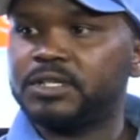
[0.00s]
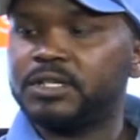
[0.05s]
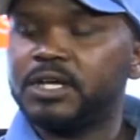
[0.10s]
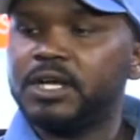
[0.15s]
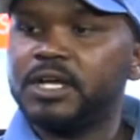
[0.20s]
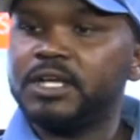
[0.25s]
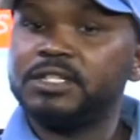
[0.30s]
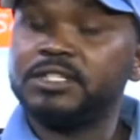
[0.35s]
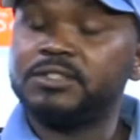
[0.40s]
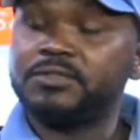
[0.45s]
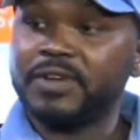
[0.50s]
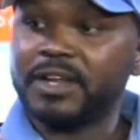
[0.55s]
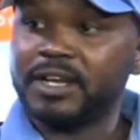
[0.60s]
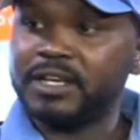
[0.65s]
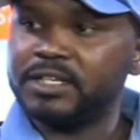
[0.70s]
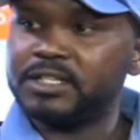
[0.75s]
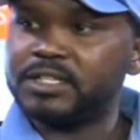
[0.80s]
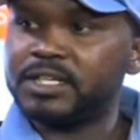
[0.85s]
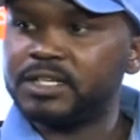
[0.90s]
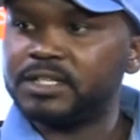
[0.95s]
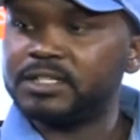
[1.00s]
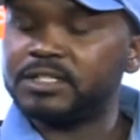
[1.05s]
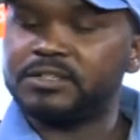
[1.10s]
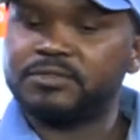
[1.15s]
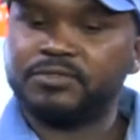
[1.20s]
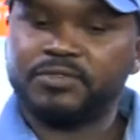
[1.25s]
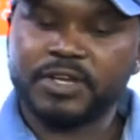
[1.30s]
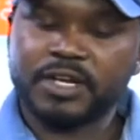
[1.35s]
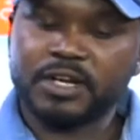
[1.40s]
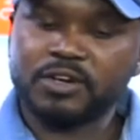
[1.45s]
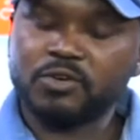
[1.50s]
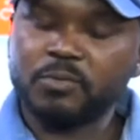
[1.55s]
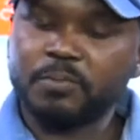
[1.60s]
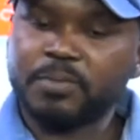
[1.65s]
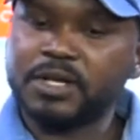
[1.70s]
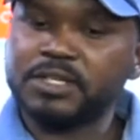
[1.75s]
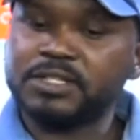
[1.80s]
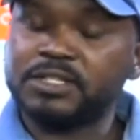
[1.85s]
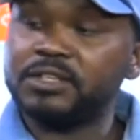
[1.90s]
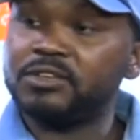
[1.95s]
It's very intense, very robust
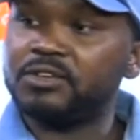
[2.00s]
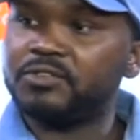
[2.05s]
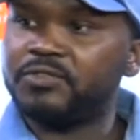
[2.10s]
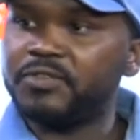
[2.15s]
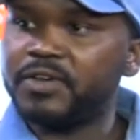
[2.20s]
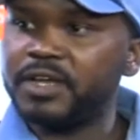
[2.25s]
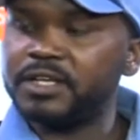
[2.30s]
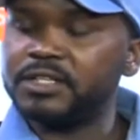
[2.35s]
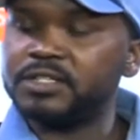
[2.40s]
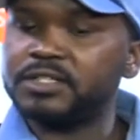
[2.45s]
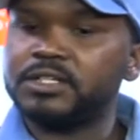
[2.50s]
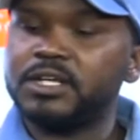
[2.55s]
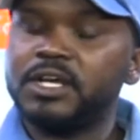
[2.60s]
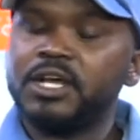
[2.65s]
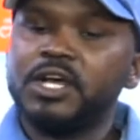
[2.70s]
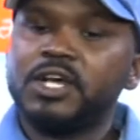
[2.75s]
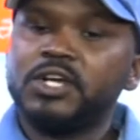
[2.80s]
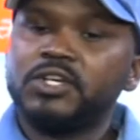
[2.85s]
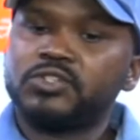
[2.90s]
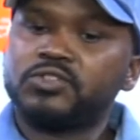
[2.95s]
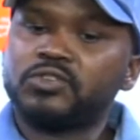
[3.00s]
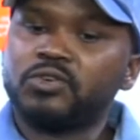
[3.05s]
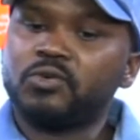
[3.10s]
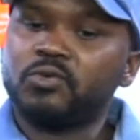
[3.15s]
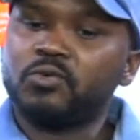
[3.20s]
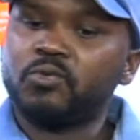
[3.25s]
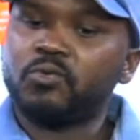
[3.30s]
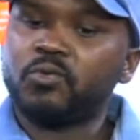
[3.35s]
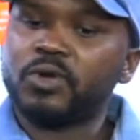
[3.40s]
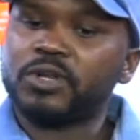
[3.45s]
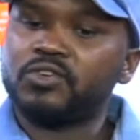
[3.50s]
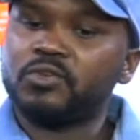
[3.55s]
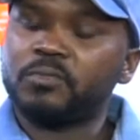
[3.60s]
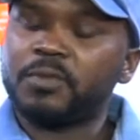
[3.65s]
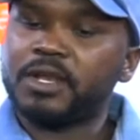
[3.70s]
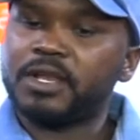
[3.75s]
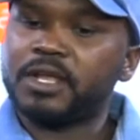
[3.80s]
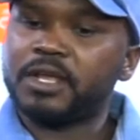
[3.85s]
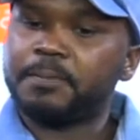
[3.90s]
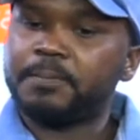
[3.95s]
in your face. So what normally
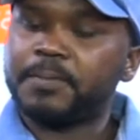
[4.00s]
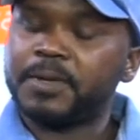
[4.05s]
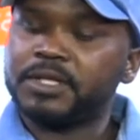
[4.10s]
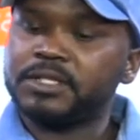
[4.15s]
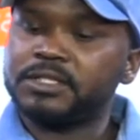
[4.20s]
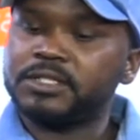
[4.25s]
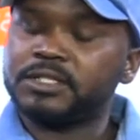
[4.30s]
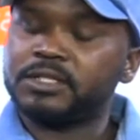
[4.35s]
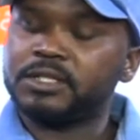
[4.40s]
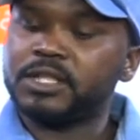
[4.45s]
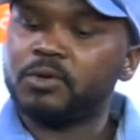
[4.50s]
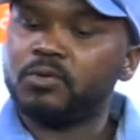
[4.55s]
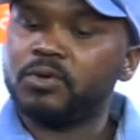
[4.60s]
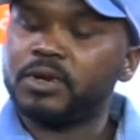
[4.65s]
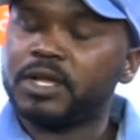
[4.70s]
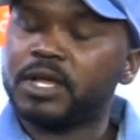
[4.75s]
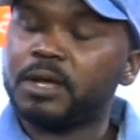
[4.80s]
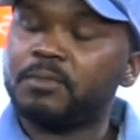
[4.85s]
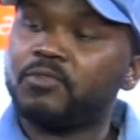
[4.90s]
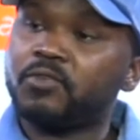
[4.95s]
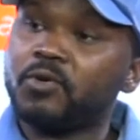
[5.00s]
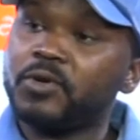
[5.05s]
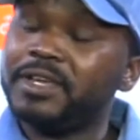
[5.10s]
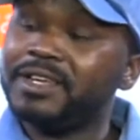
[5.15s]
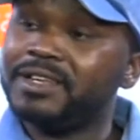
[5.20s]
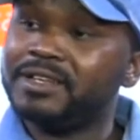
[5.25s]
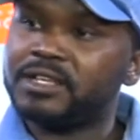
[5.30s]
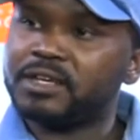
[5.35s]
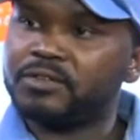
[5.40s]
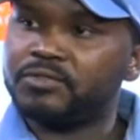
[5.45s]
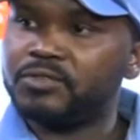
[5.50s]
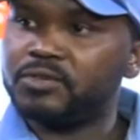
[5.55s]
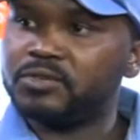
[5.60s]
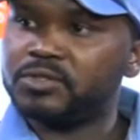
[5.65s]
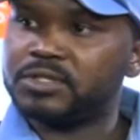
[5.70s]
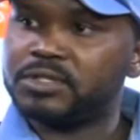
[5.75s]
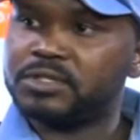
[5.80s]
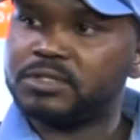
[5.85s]
happens, they will come for interviews